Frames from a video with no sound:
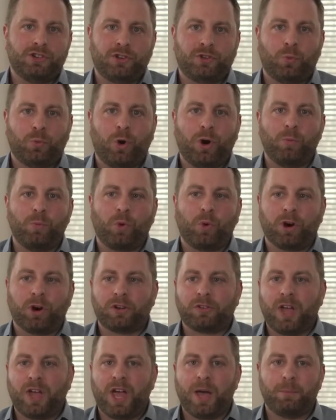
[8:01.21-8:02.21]
Just one more
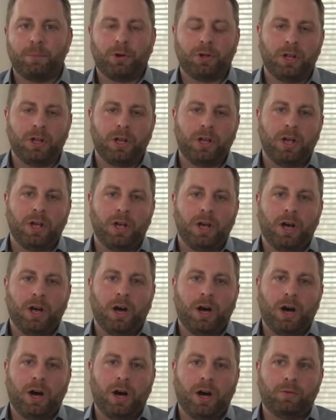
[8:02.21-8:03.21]
example
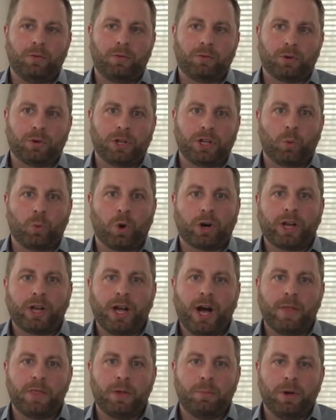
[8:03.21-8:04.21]
of really working
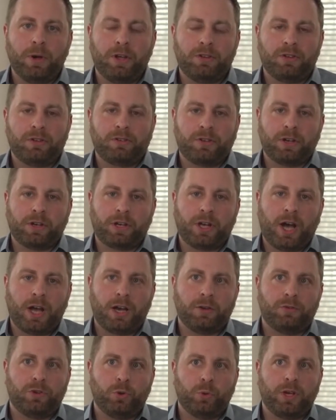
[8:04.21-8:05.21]
on the business and
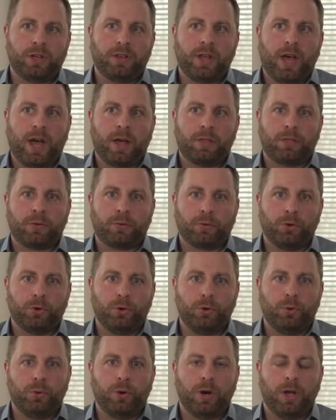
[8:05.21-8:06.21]
kind of doing that
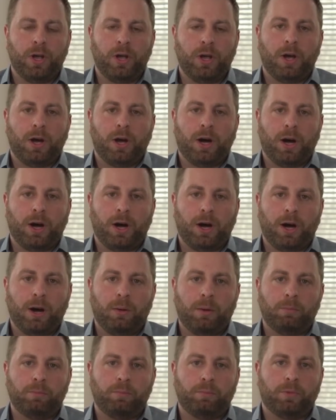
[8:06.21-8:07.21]
through
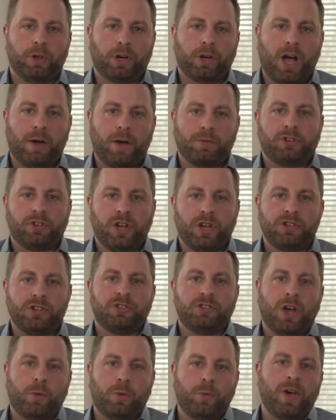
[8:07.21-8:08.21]
the
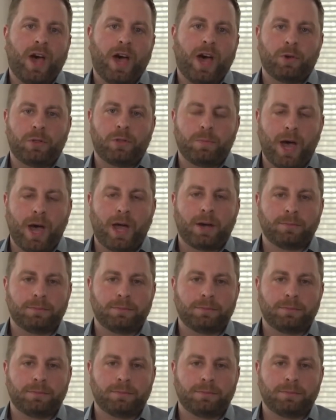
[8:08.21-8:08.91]
conversations that we've had with Matt.